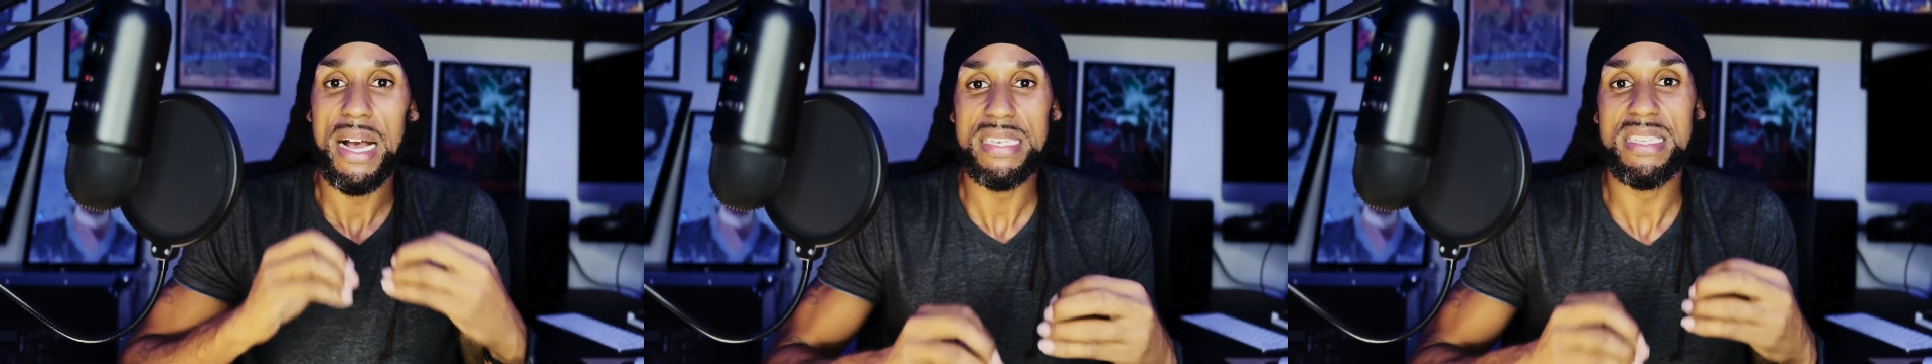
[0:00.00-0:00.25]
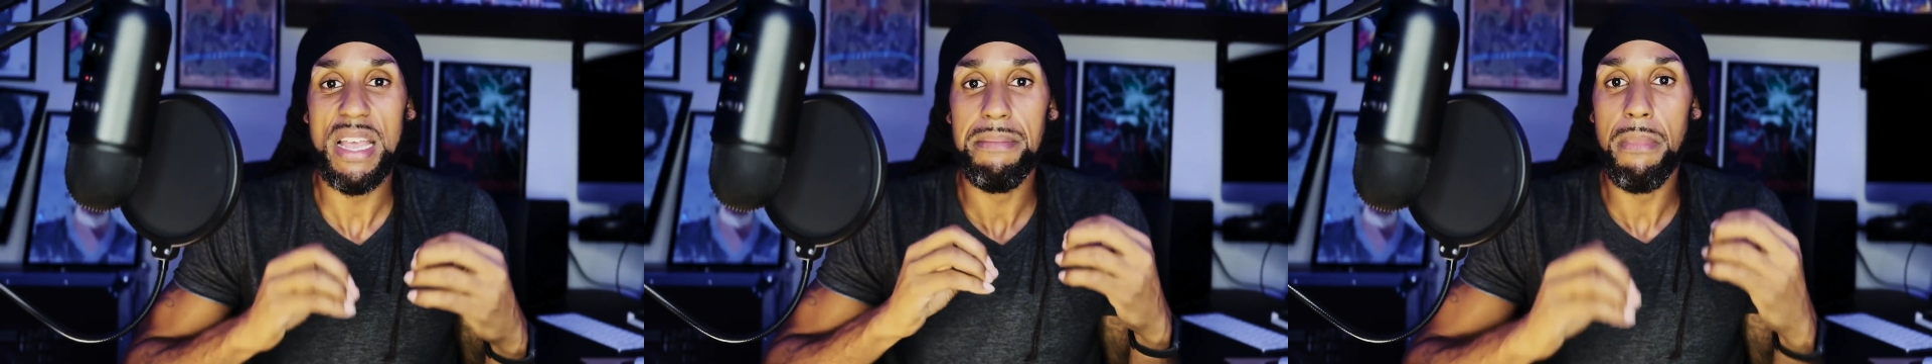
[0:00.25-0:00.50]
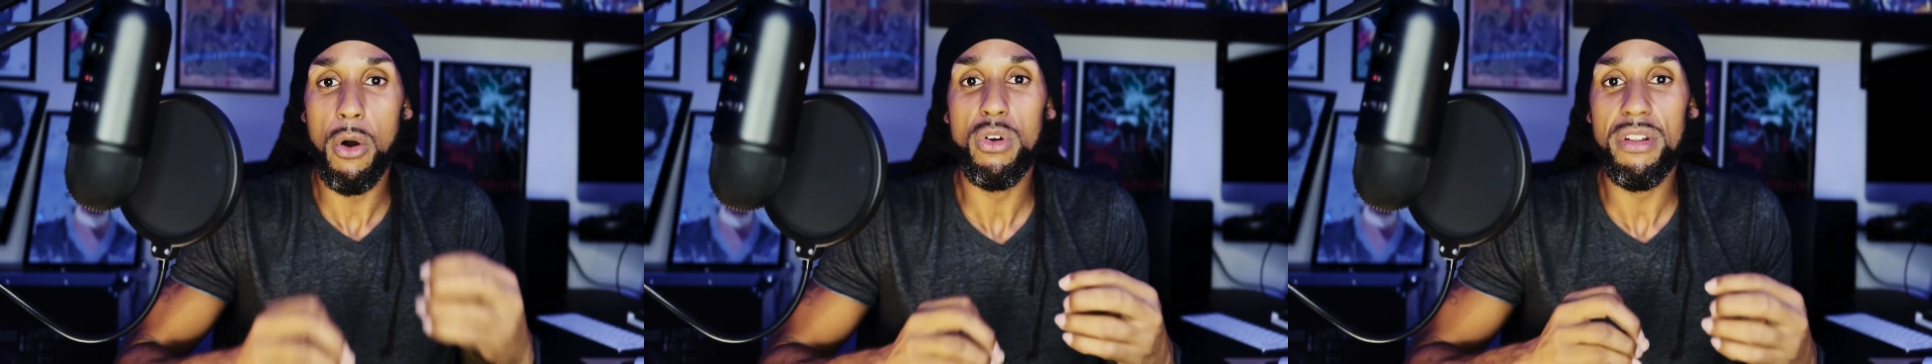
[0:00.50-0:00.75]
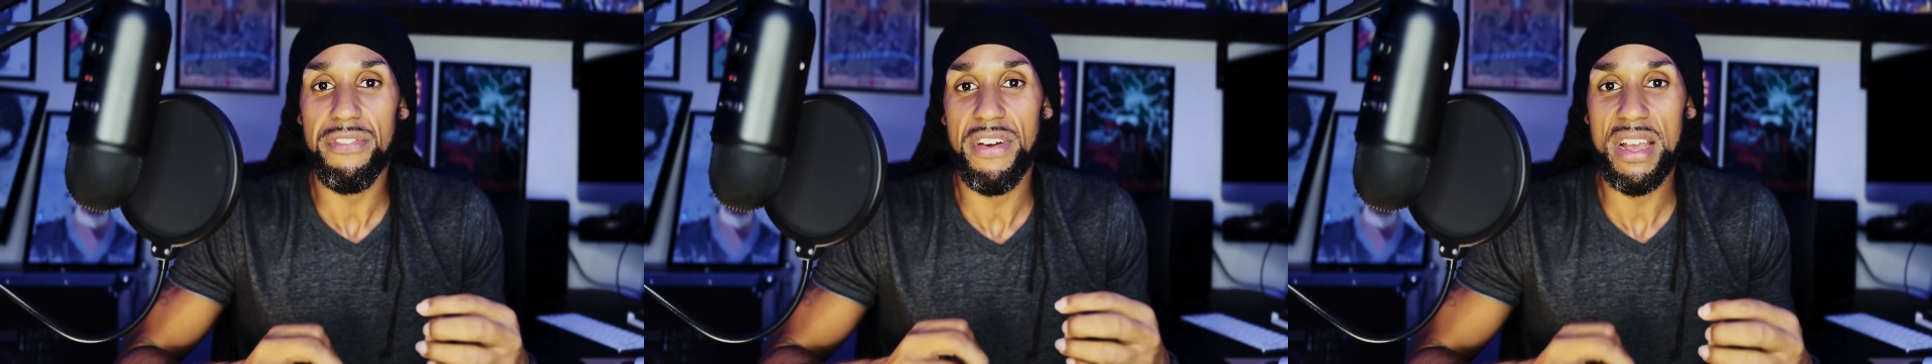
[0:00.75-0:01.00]
stay
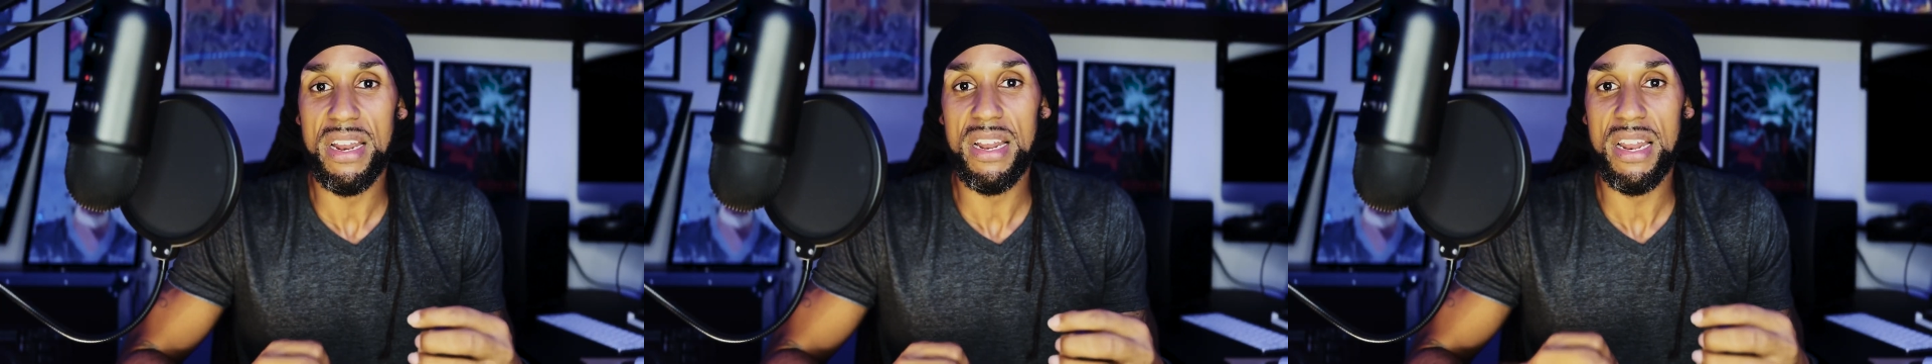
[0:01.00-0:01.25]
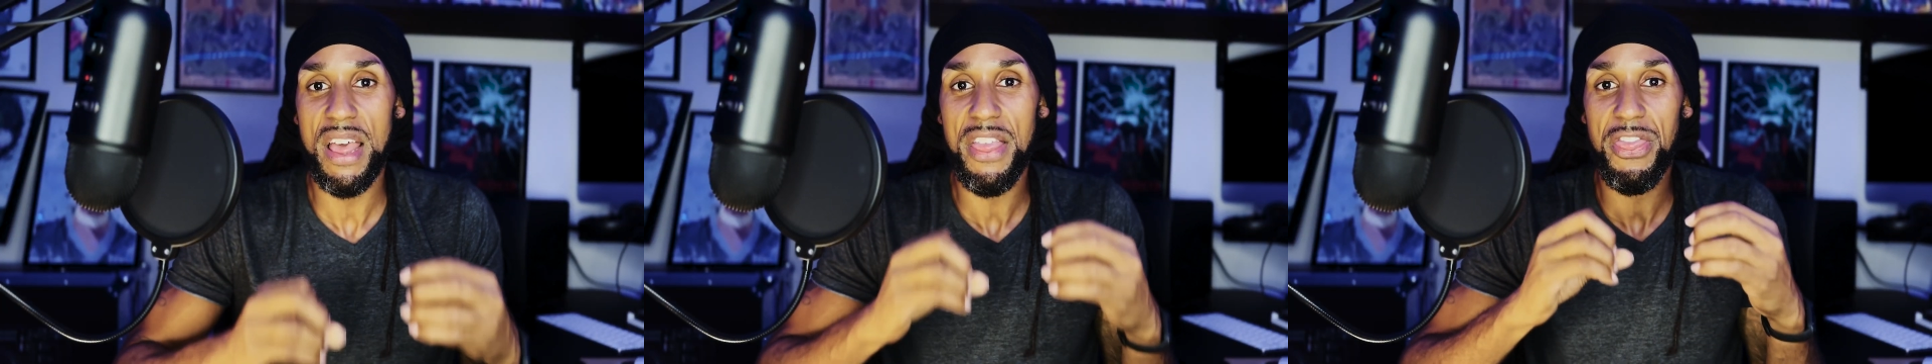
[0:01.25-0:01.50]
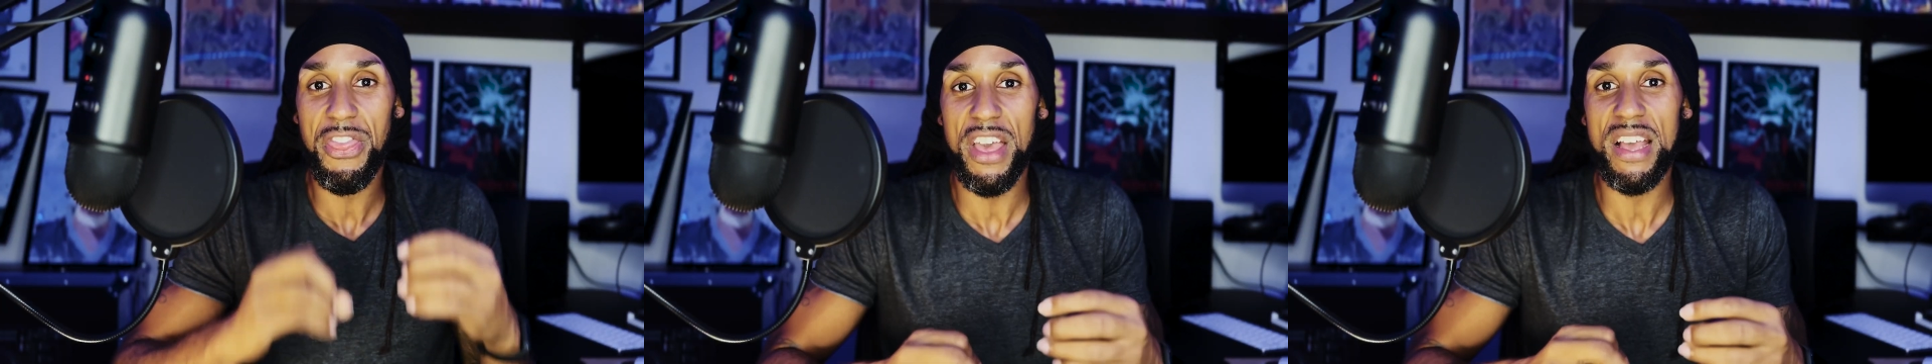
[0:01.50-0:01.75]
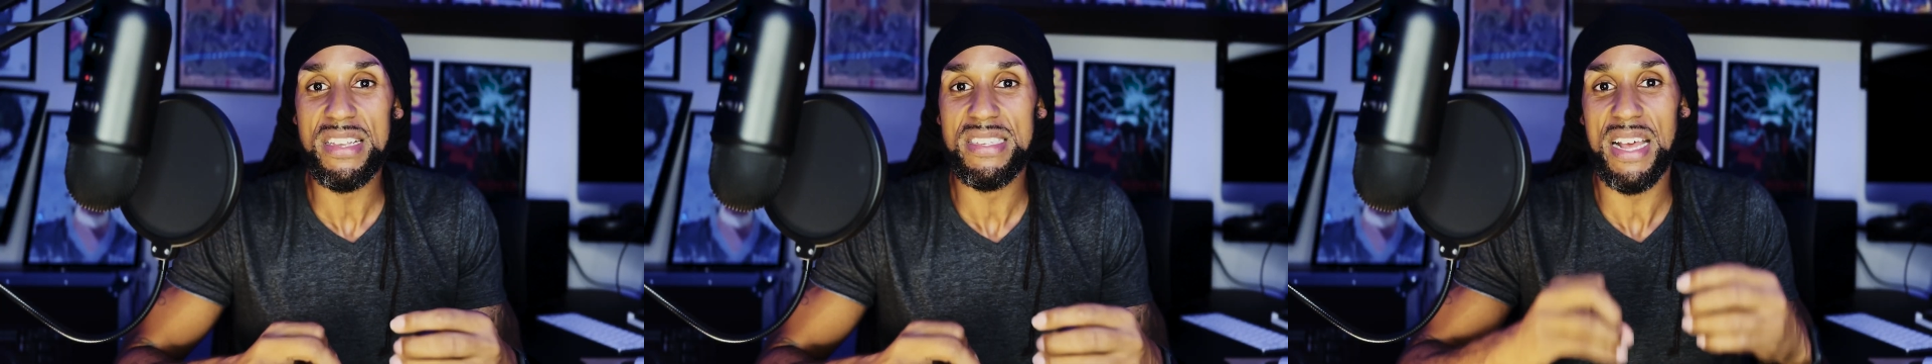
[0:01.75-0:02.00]
motivated in
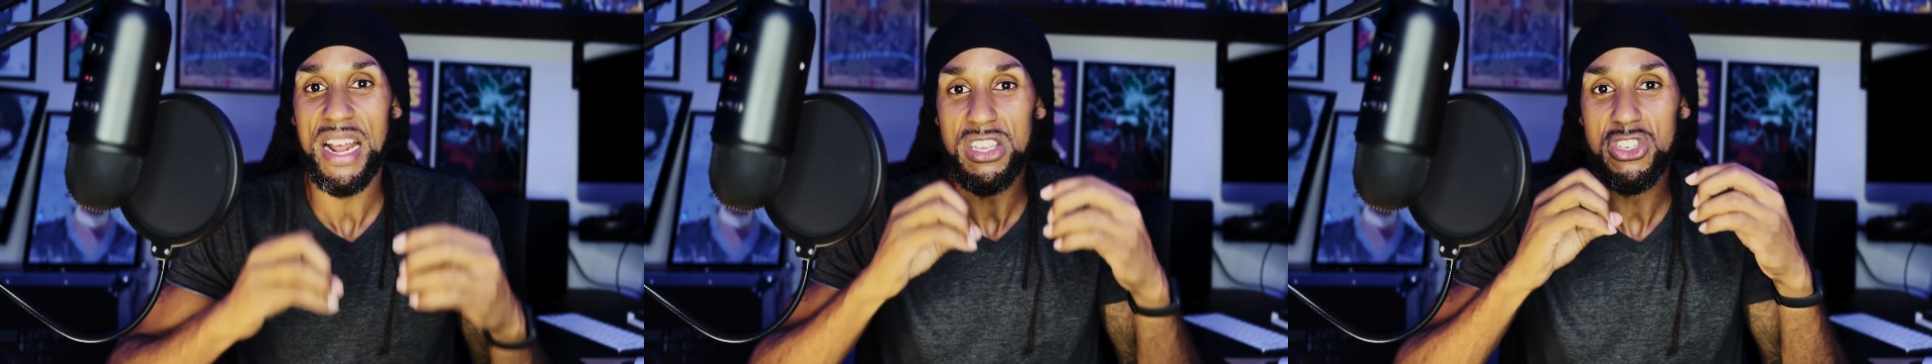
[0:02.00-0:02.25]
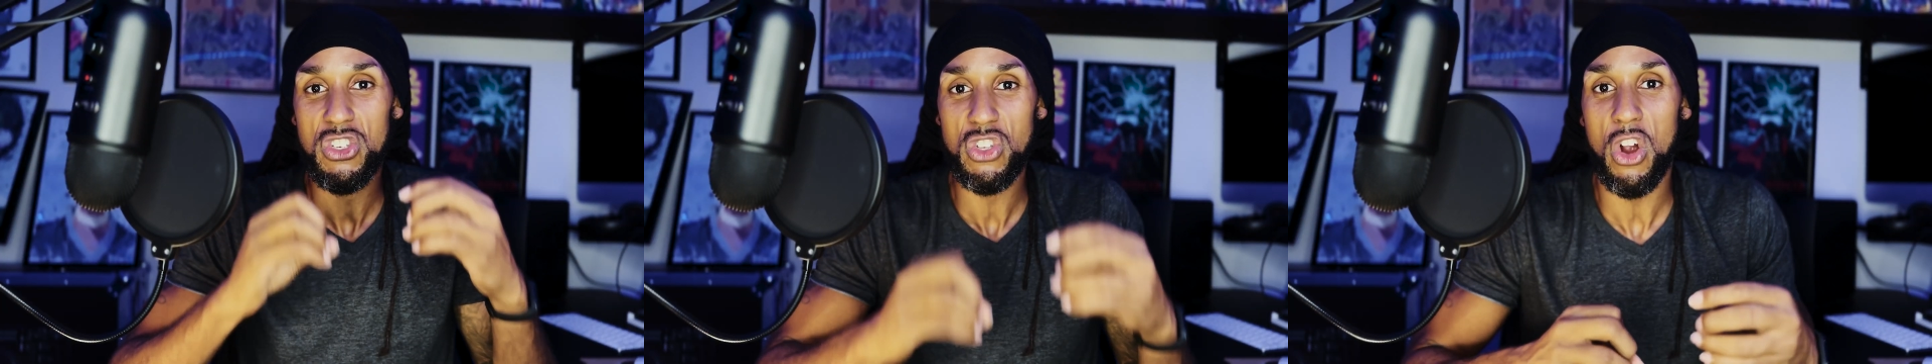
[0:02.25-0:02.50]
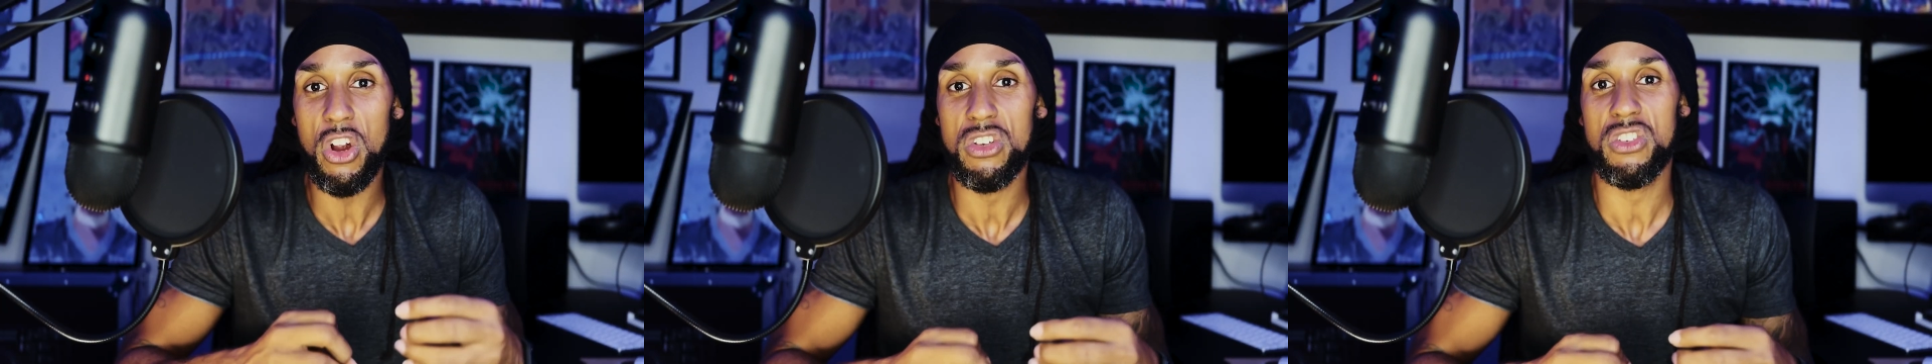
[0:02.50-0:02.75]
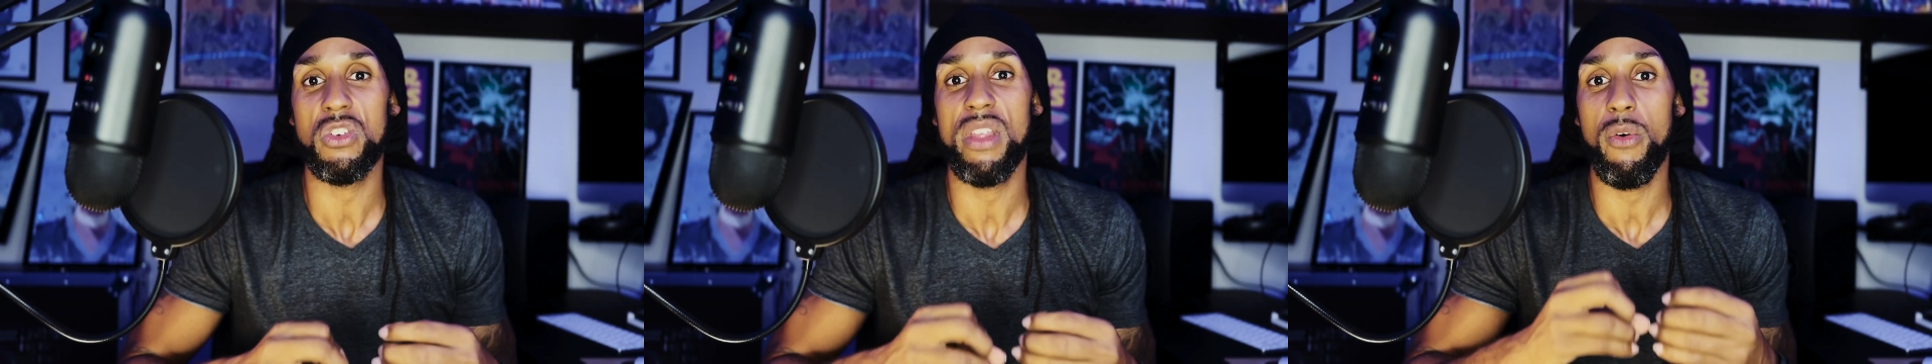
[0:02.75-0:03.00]
things that I start
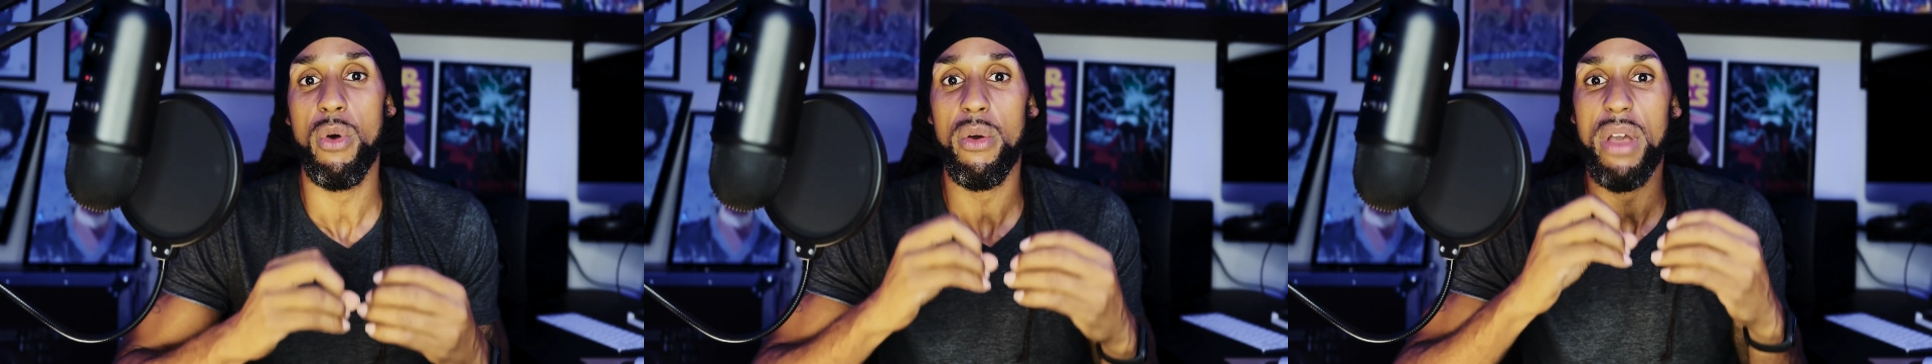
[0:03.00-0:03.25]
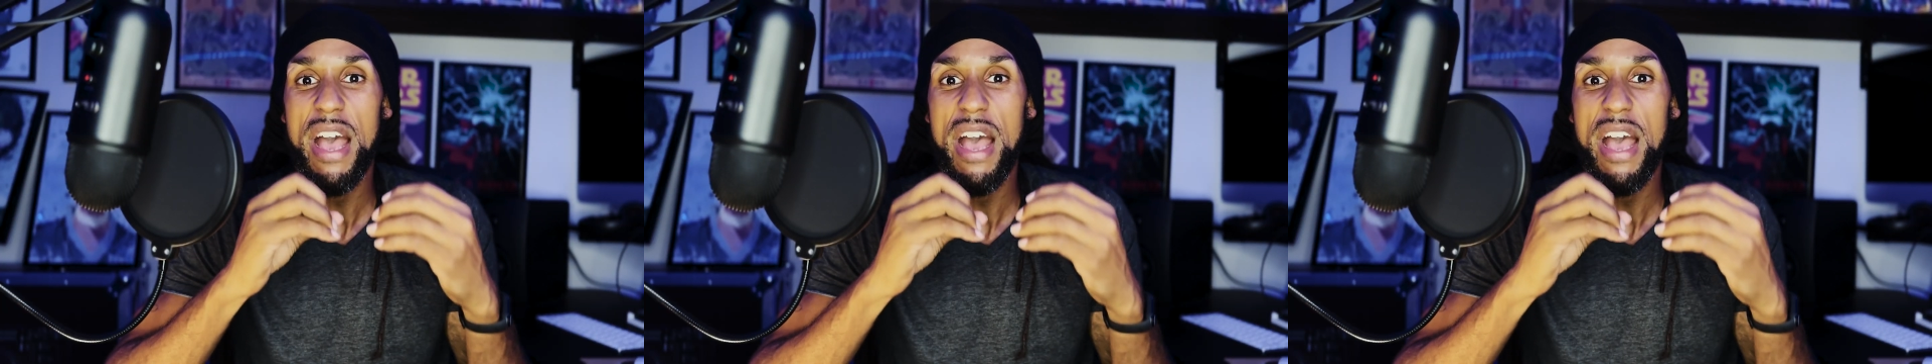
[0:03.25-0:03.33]
so that way